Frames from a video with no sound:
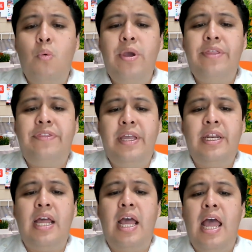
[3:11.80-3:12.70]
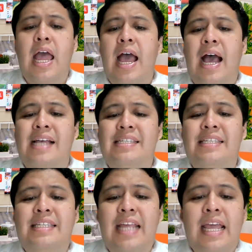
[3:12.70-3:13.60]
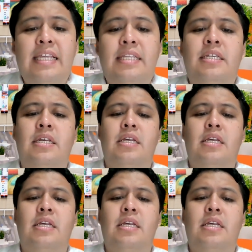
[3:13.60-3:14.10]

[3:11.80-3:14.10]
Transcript: within a state